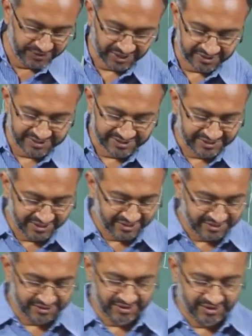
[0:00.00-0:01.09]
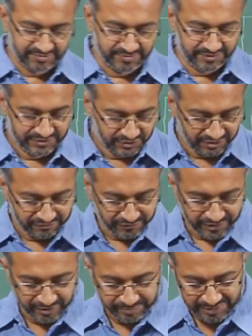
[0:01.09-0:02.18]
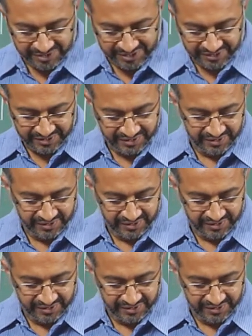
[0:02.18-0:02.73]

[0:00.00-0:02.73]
other thing that sort of may be